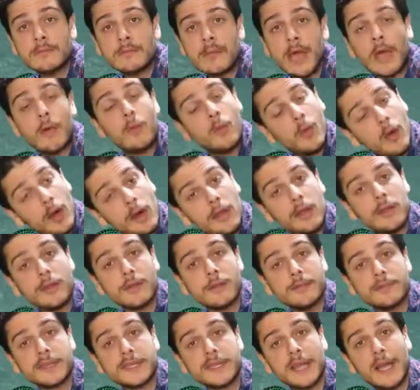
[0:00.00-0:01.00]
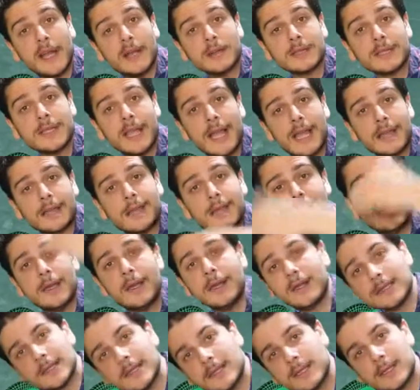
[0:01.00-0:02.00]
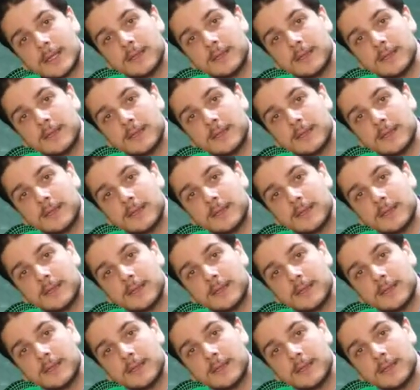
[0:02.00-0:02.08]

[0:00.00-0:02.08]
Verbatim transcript: And one of them sounds like this.